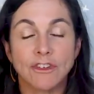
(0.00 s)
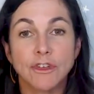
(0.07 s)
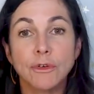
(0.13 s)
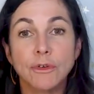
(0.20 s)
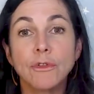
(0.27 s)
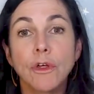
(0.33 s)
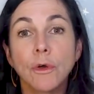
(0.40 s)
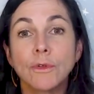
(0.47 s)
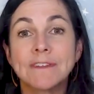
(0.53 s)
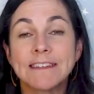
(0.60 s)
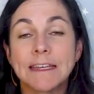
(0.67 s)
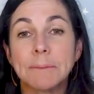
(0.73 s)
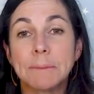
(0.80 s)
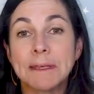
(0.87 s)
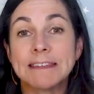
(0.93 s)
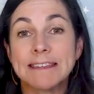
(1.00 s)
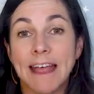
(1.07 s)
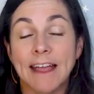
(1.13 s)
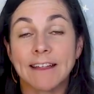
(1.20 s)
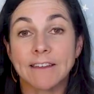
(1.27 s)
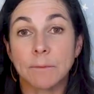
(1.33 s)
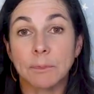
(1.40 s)
Do those sleepy
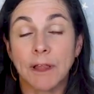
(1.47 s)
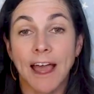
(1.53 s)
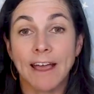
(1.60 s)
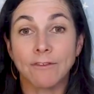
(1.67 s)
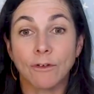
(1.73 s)
signs apply